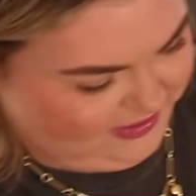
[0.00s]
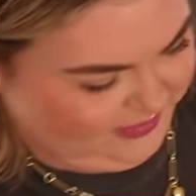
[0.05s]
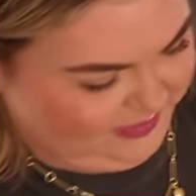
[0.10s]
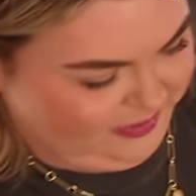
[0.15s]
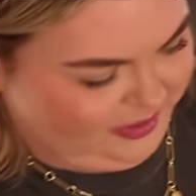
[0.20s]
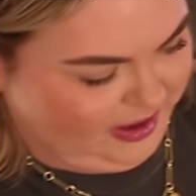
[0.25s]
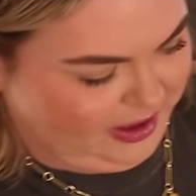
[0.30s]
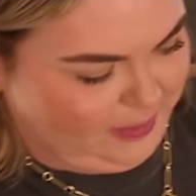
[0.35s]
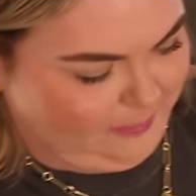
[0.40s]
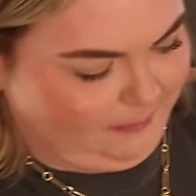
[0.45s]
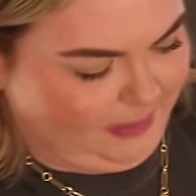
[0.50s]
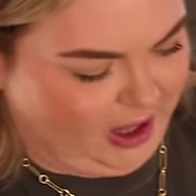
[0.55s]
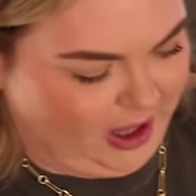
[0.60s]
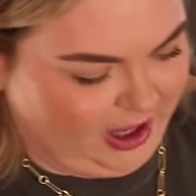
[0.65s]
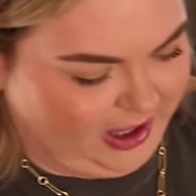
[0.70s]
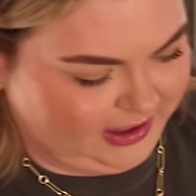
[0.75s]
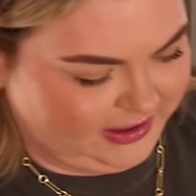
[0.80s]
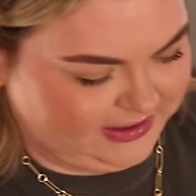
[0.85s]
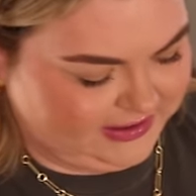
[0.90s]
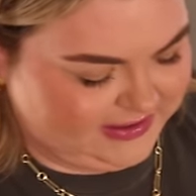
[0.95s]
We've got a
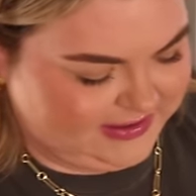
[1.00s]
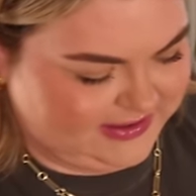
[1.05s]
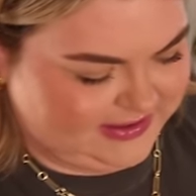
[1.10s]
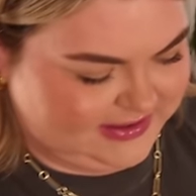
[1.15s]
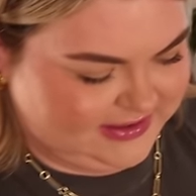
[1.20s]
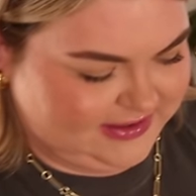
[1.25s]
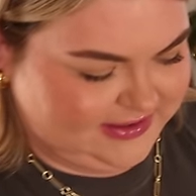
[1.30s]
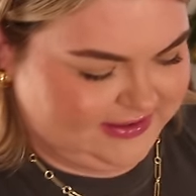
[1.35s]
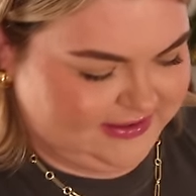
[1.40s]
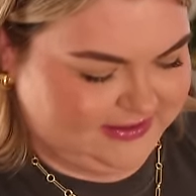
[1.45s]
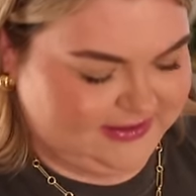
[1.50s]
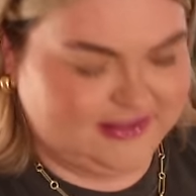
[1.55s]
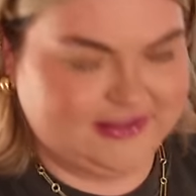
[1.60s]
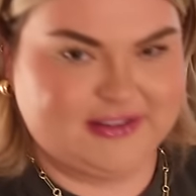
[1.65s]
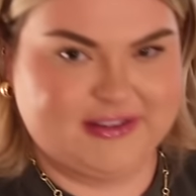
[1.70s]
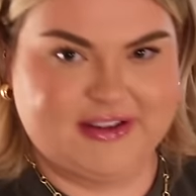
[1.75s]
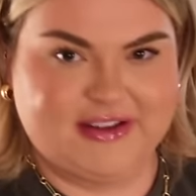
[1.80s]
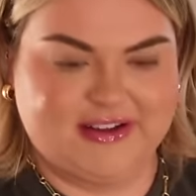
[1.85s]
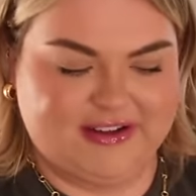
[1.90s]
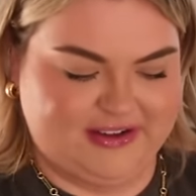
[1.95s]
box.
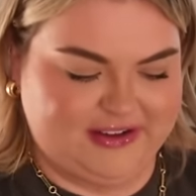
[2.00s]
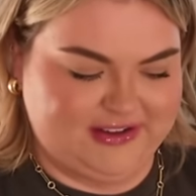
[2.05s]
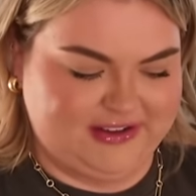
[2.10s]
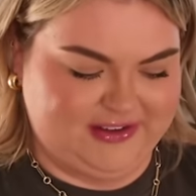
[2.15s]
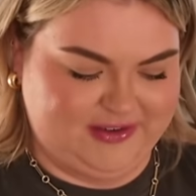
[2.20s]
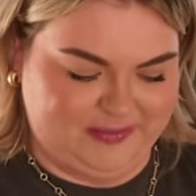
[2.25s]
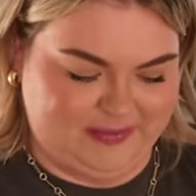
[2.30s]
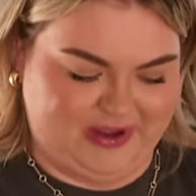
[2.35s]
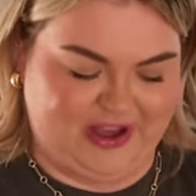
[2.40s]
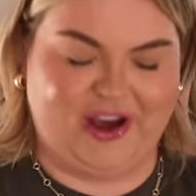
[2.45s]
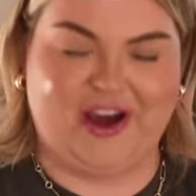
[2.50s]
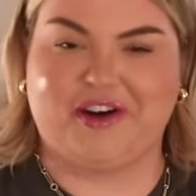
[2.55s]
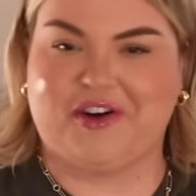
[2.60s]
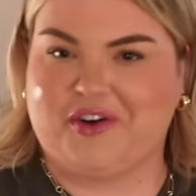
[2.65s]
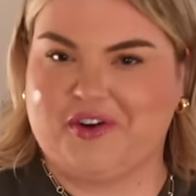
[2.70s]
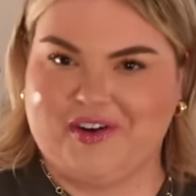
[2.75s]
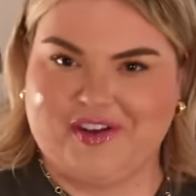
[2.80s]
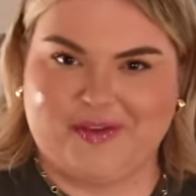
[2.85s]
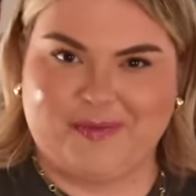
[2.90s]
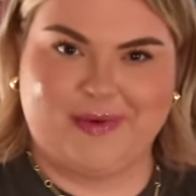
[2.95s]
Oh my God,
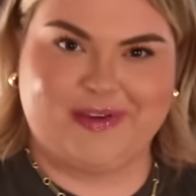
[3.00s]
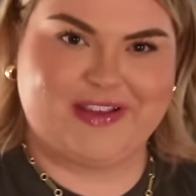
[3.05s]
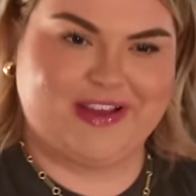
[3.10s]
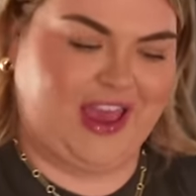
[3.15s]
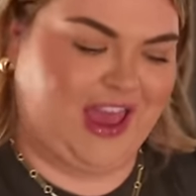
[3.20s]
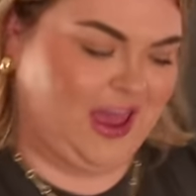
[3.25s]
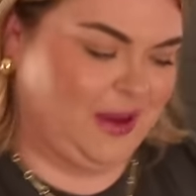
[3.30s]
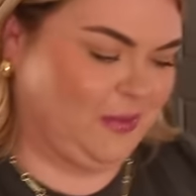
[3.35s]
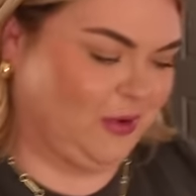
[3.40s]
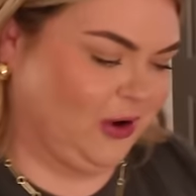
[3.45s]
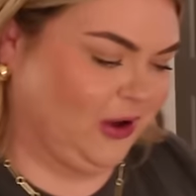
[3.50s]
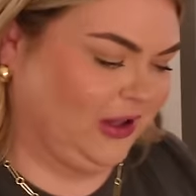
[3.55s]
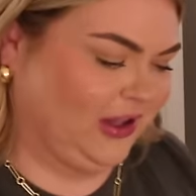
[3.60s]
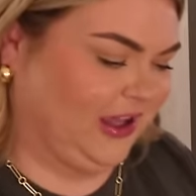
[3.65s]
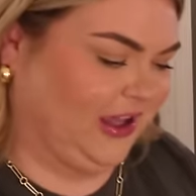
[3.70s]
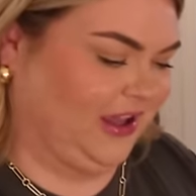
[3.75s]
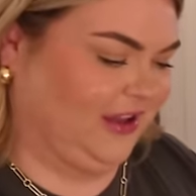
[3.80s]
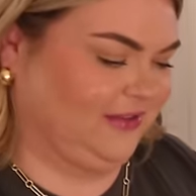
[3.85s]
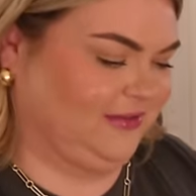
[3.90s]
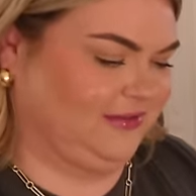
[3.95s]
Christmas came
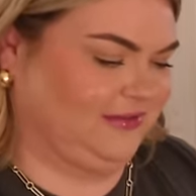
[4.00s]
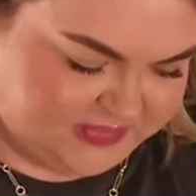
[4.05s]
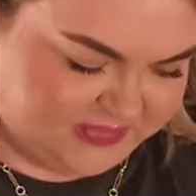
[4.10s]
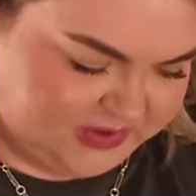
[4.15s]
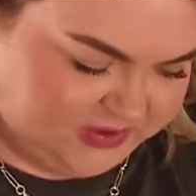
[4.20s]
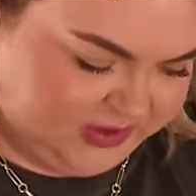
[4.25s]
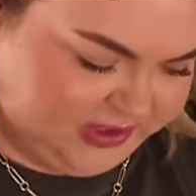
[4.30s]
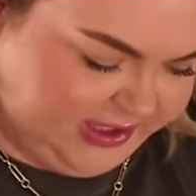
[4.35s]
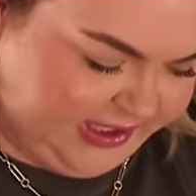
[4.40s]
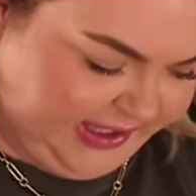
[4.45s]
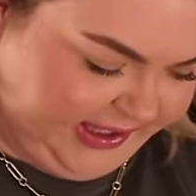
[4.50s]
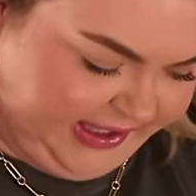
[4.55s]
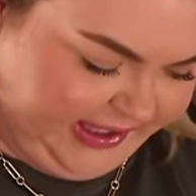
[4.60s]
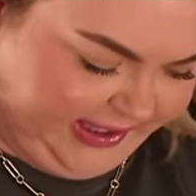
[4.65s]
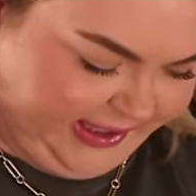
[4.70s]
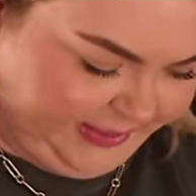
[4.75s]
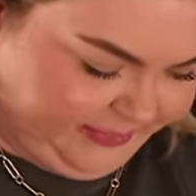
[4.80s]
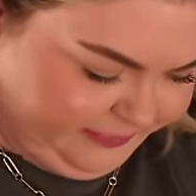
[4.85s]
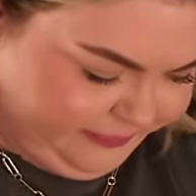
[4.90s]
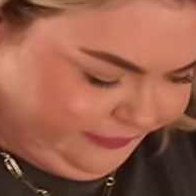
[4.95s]
early.
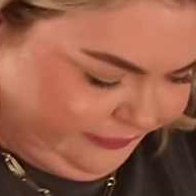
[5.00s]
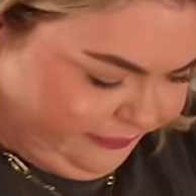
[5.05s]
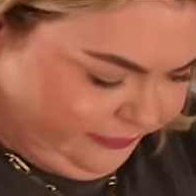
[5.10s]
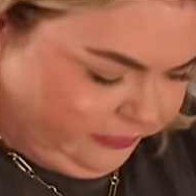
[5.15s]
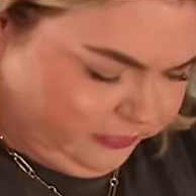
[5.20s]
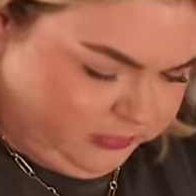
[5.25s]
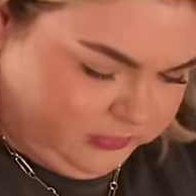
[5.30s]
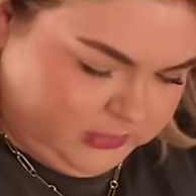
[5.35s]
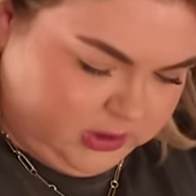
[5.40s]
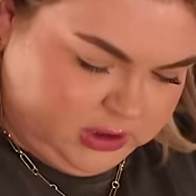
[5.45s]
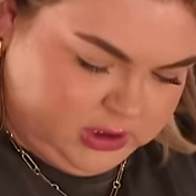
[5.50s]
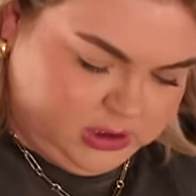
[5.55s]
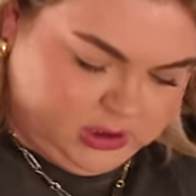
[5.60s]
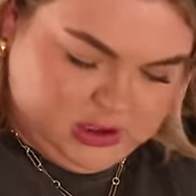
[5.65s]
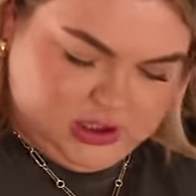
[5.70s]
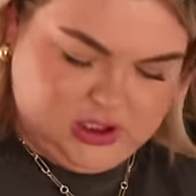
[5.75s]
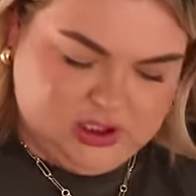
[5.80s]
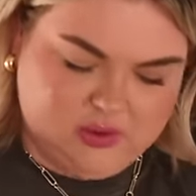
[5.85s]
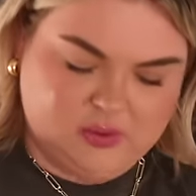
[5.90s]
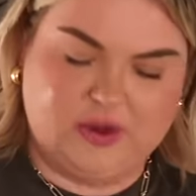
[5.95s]
Okay,
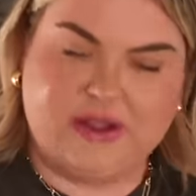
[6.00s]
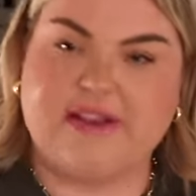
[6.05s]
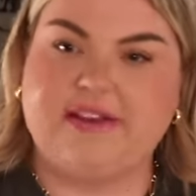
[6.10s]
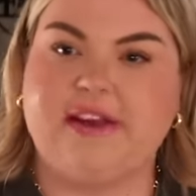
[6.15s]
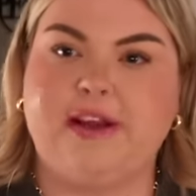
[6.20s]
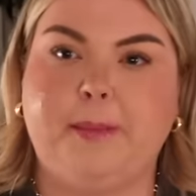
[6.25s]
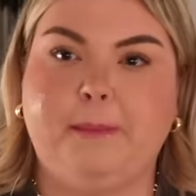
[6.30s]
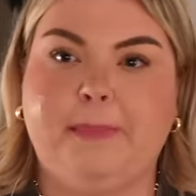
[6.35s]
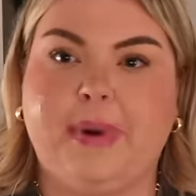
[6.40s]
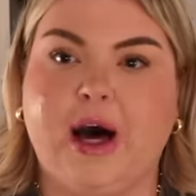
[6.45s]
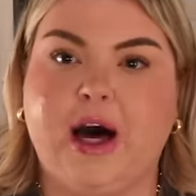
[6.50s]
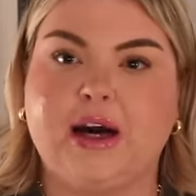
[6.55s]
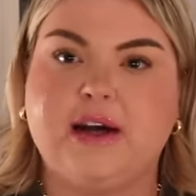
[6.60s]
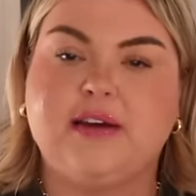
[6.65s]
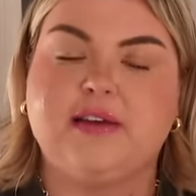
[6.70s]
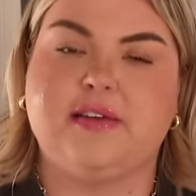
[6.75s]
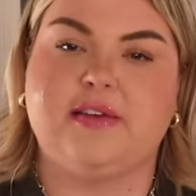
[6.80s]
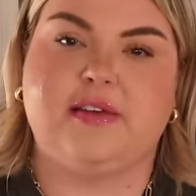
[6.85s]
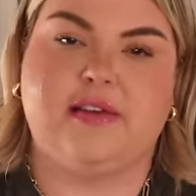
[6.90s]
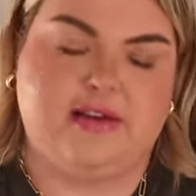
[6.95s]
what's in
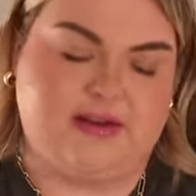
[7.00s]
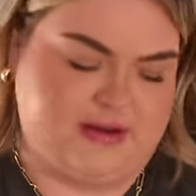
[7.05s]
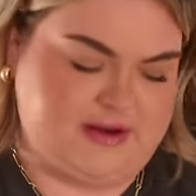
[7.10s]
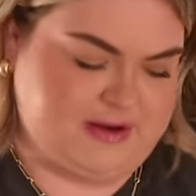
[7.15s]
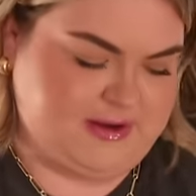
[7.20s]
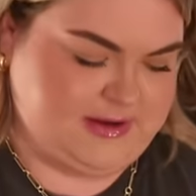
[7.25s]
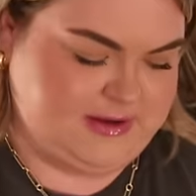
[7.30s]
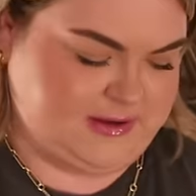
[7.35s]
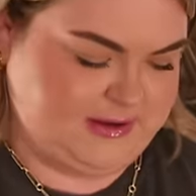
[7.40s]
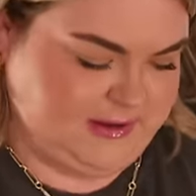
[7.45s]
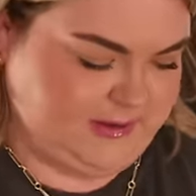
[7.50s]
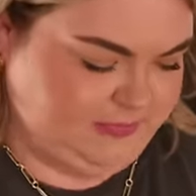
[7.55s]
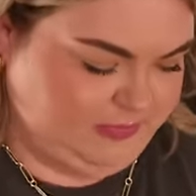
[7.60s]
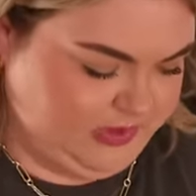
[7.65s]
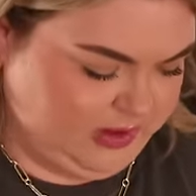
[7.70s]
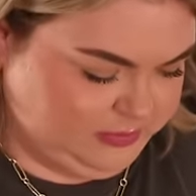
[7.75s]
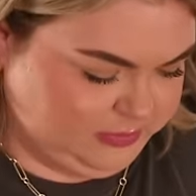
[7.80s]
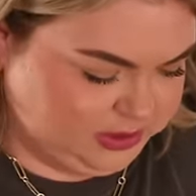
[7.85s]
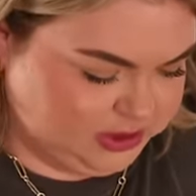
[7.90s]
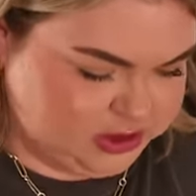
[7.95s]
box
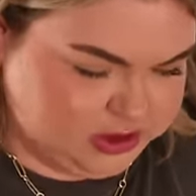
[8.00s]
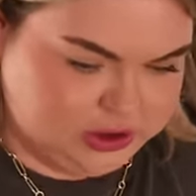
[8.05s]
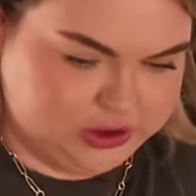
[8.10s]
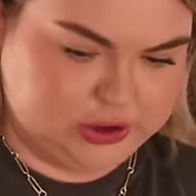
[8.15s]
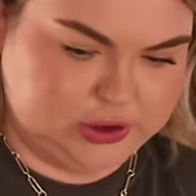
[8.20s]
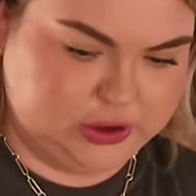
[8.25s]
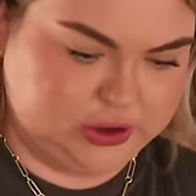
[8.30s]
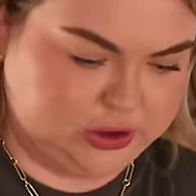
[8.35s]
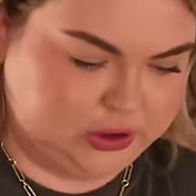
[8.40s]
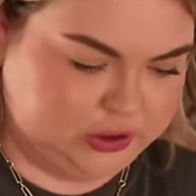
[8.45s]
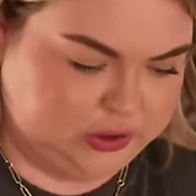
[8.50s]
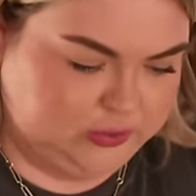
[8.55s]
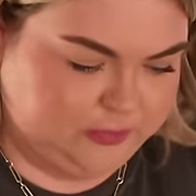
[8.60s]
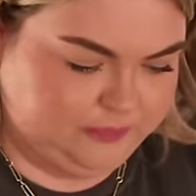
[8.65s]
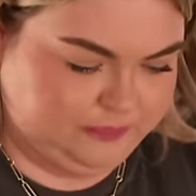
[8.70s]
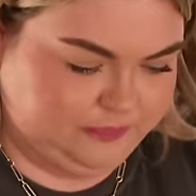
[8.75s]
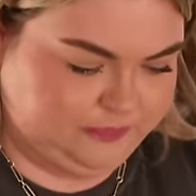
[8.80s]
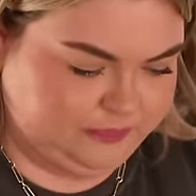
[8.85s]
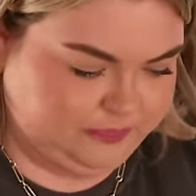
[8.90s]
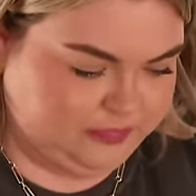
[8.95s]
number two?
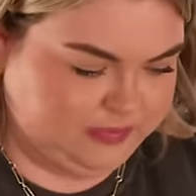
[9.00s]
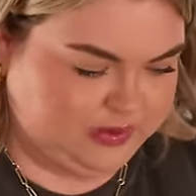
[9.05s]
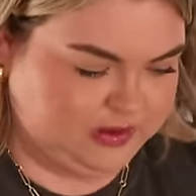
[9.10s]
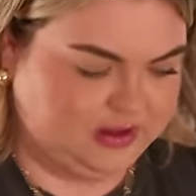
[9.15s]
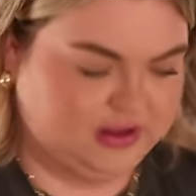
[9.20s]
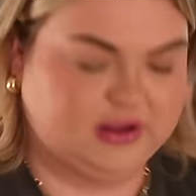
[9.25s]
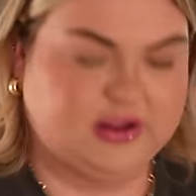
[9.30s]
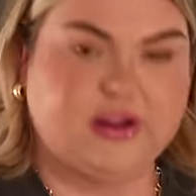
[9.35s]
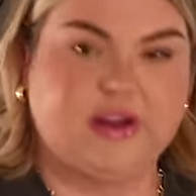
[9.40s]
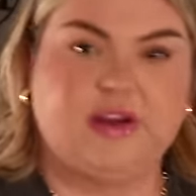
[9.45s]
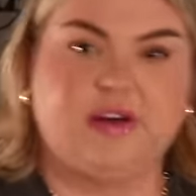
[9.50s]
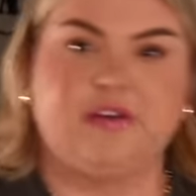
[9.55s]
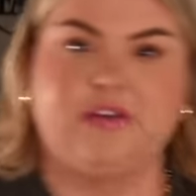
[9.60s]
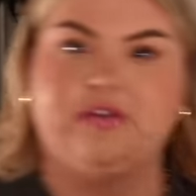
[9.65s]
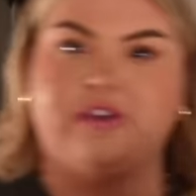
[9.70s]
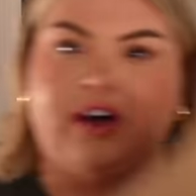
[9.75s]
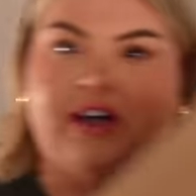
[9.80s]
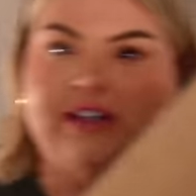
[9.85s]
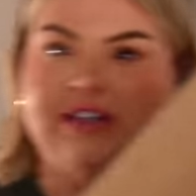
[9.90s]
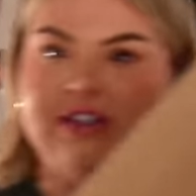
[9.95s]

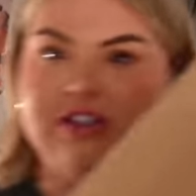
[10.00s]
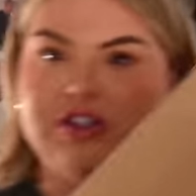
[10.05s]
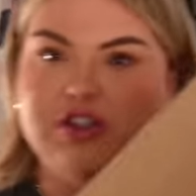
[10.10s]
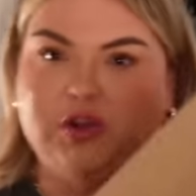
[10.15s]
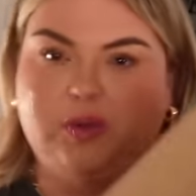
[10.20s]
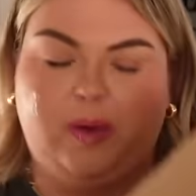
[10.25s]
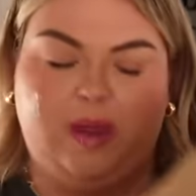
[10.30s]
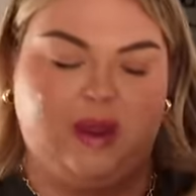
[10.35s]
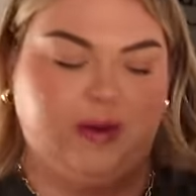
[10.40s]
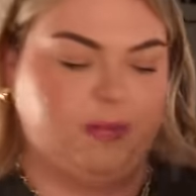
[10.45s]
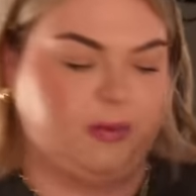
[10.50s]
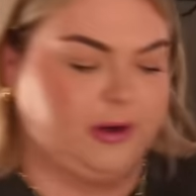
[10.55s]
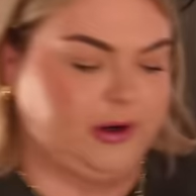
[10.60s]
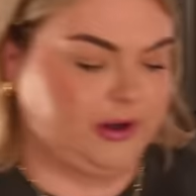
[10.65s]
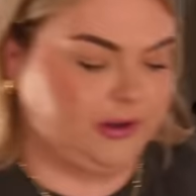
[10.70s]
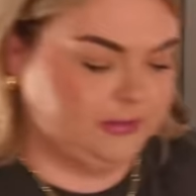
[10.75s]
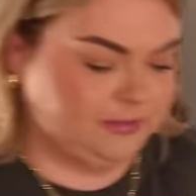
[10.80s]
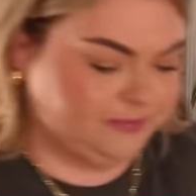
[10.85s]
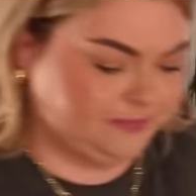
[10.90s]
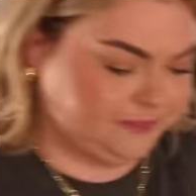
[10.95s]
Got tissue paper.